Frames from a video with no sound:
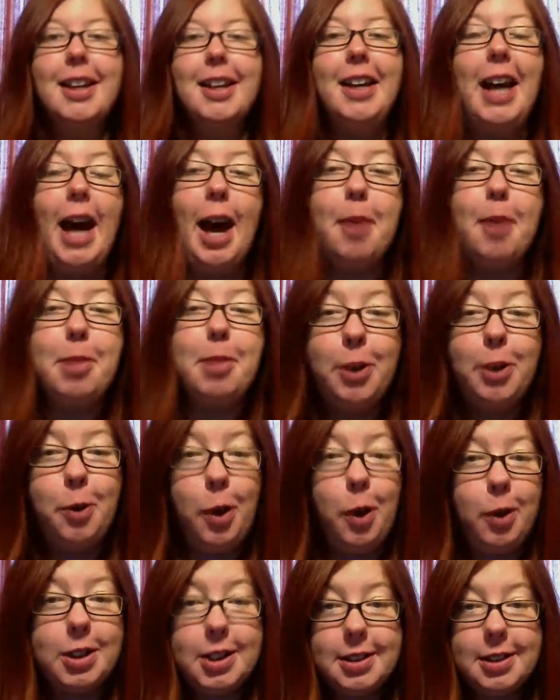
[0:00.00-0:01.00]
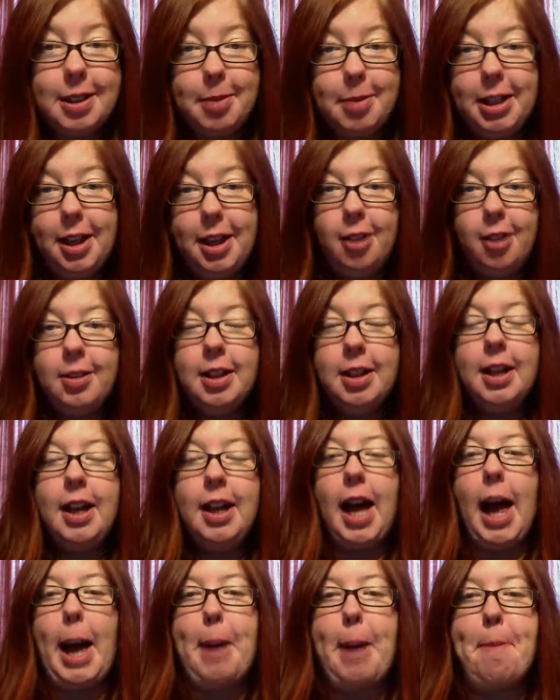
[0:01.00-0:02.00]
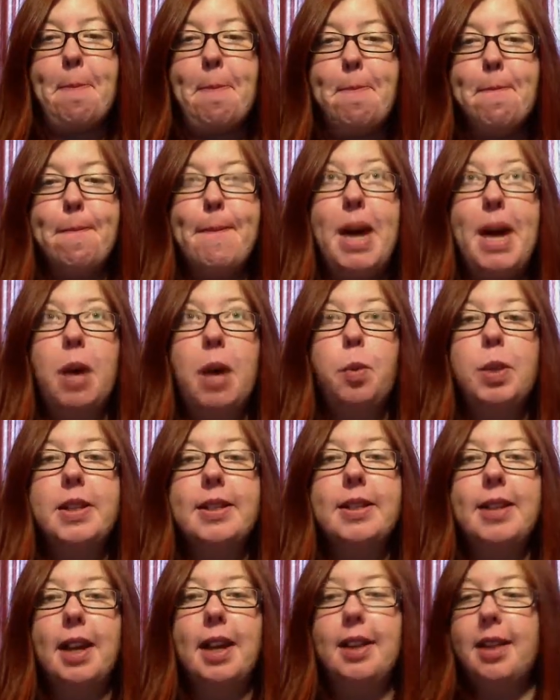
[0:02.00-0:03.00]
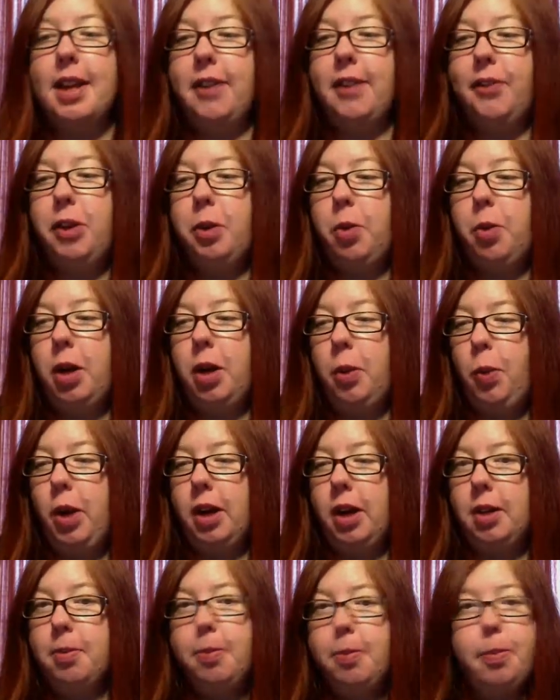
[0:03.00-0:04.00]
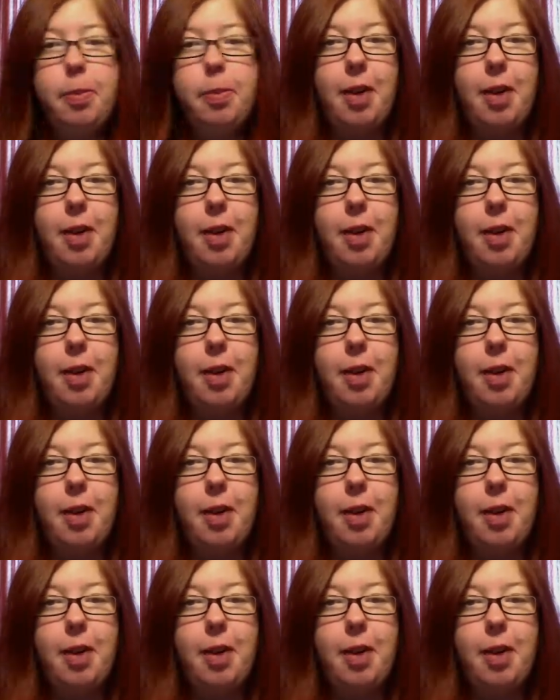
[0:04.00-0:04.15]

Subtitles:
But if you want one, just let me know. We'll say that if you want one